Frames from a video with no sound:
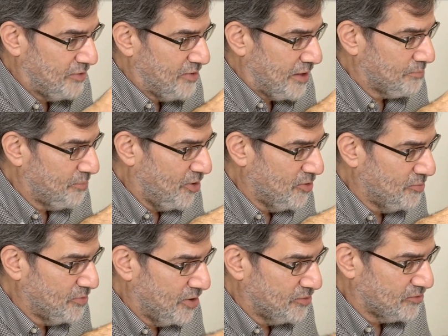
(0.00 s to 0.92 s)
and that
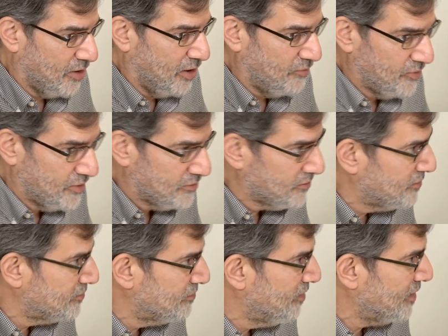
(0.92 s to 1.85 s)
poem goes off in its
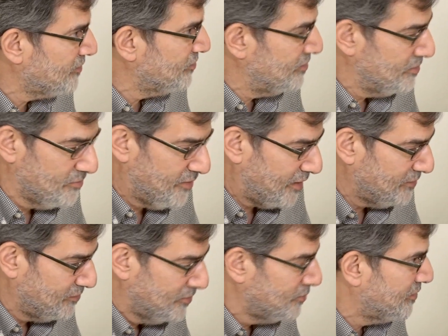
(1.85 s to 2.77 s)
own direction,
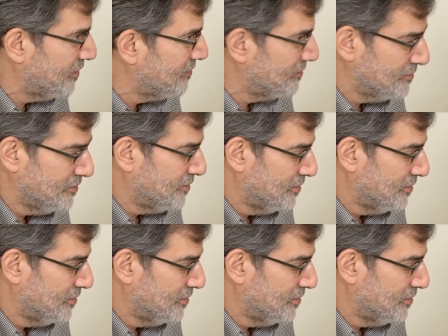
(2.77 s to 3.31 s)
that's doing